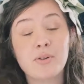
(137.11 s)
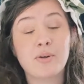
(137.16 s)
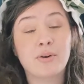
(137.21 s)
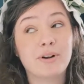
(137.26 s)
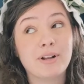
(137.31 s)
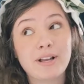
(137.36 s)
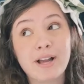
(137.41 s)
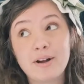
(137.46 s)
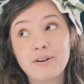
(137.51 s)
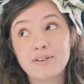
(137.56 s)

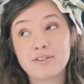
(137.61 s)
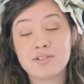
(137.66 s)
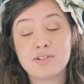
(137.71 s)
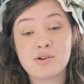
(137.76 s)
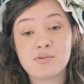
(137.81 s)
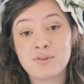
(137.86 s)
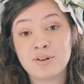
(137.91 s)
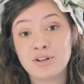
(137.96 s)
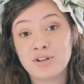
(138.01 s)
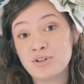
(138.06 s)
learning how to
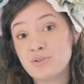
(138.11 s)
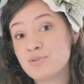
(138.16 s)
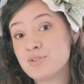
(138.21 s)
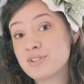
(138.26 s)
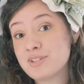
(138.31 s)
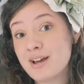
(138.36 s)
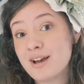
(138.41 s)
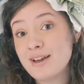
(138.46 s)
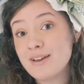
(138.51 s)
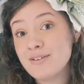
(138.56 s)
sew in a new
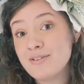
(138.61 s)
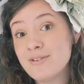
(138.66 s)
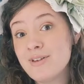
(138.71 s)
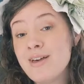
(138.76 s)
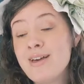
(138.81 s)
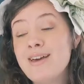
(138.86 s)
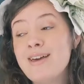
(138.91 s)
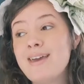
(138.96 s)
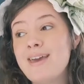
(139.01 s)
style,